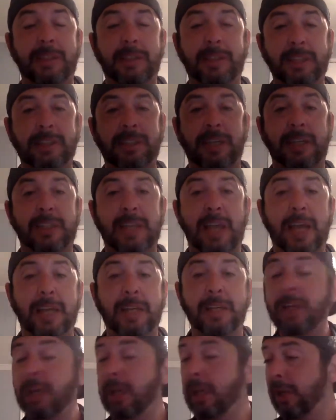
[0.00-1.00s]
and things like that,
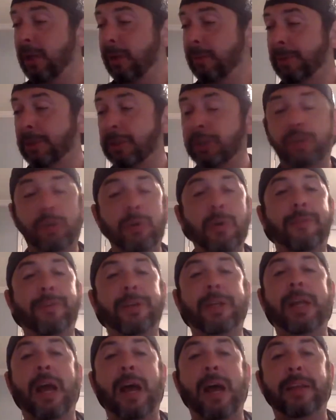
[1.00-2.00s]
because you have
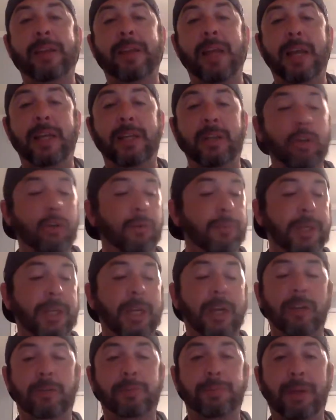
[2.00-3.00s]
a guy that nobody
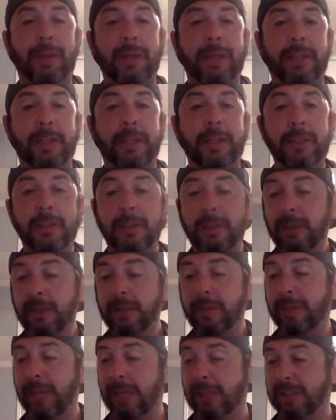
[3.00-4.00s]
else played
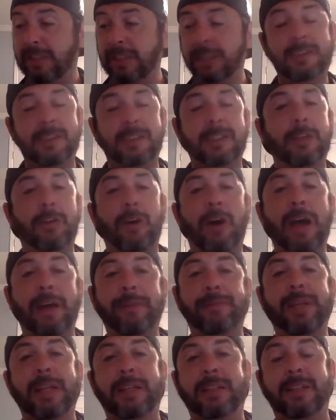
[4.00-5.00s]
that did still
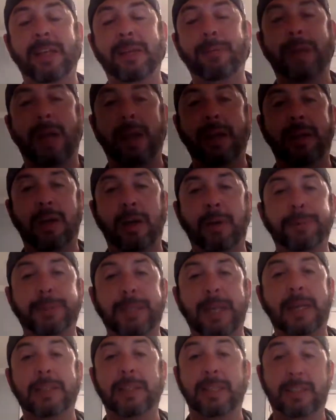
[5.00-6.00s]
have that same kind of
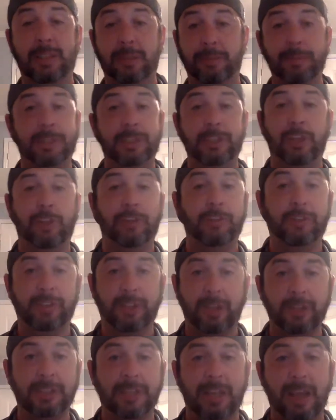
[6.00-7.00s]
upside that some of these other
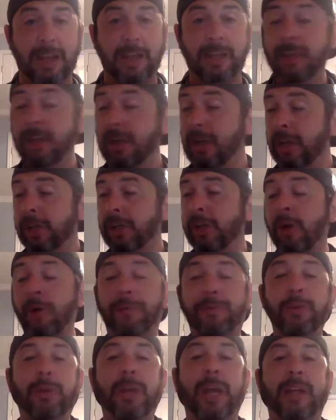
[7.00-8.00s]
studs had.
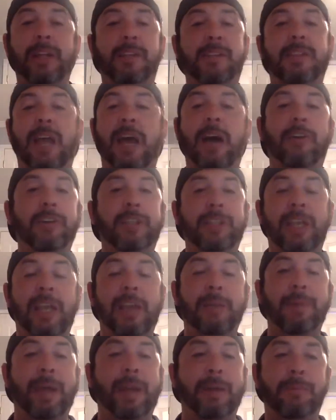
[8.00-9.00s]
If you get a solid
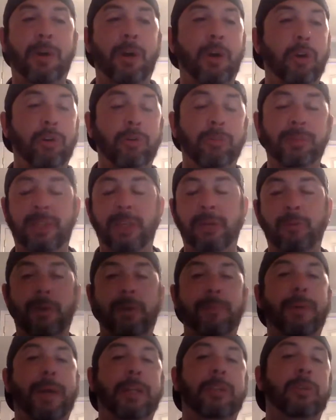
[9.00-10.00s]
game out of Mahomes, they
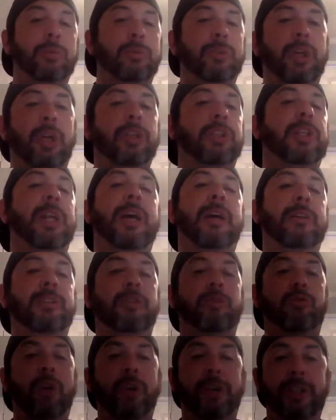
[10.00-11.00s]
win by 2 touchdowns,
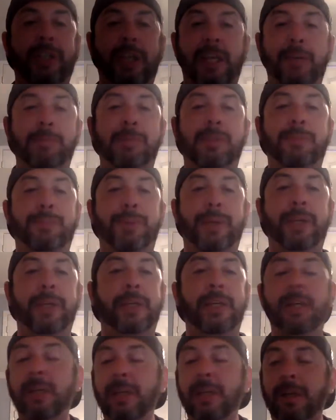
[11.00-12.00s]
the running game is big.
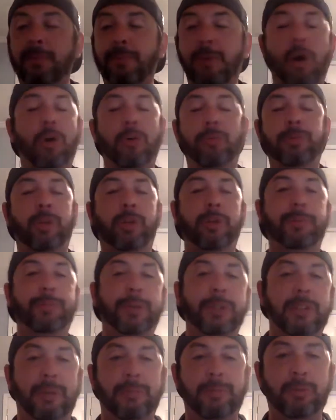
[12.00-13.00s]
Mahomes only
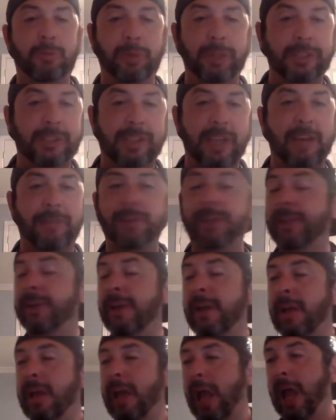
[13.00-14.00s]
puts up 27.
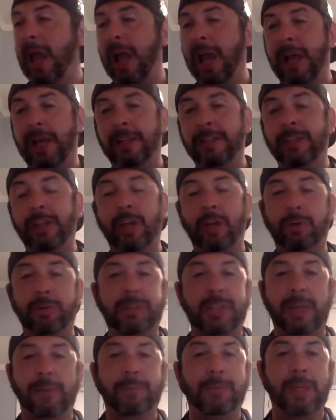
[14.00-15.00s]
And,
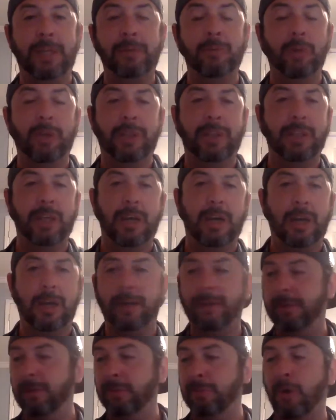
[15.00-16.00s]
same thing with
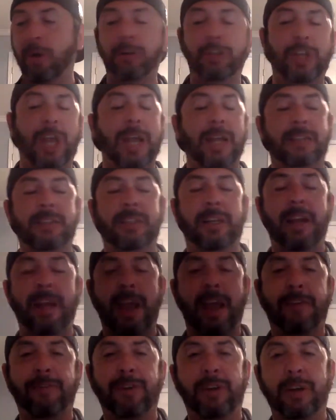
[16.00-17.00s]
Lamar Jackson. They
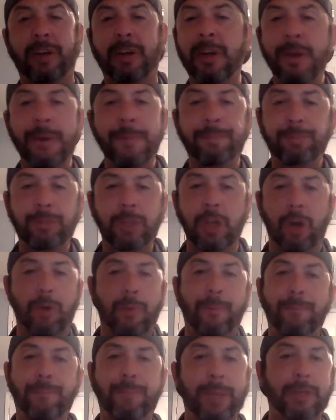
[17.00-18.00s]
have a,
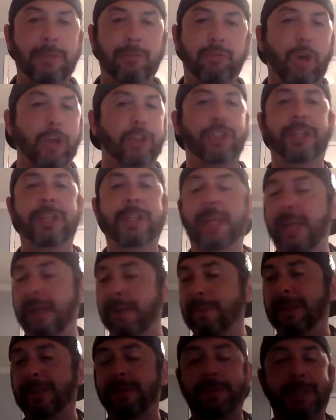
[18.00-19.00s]
big rushing
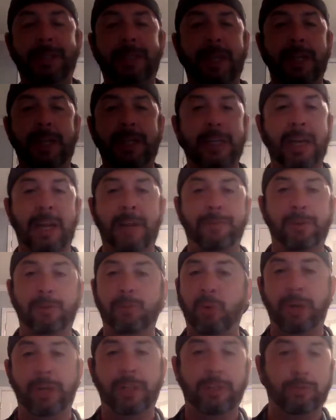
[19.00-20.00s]
game at the beginning, and every
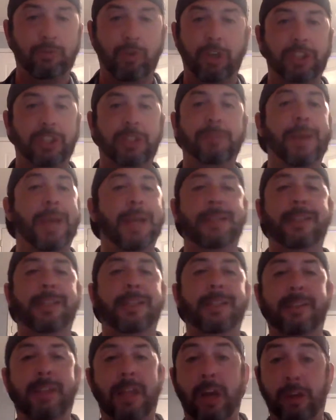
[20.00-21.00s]
one of the running backs
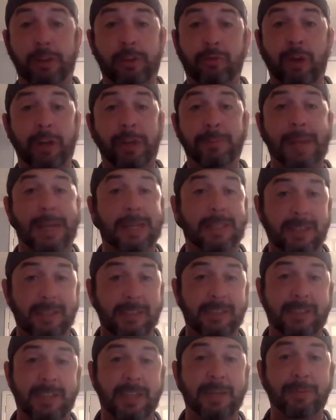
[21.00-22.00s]
in the
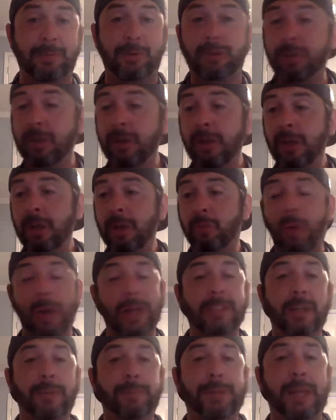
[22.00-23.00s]
stable
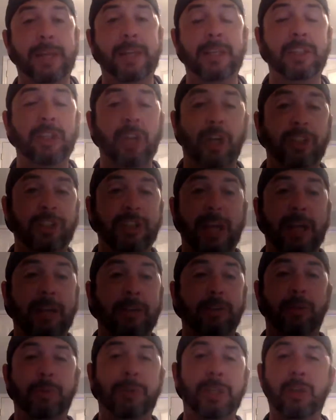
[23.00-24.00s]
winds up getting a
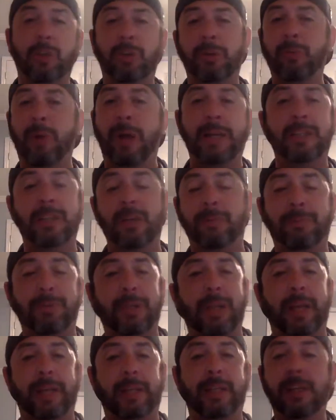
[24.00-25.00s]
touchdown. So he only winds up
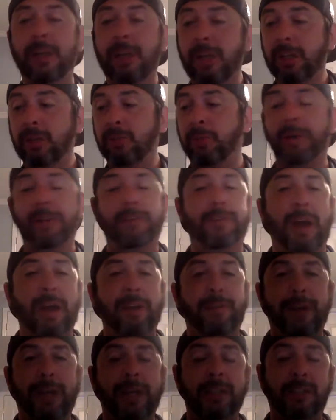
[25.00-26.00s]
with
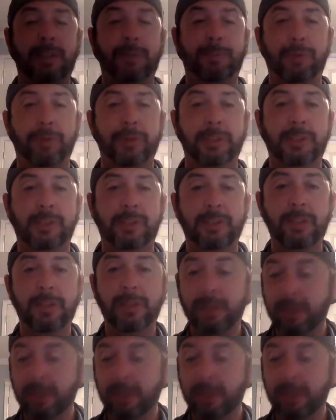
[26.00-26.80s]
25 fantasy points.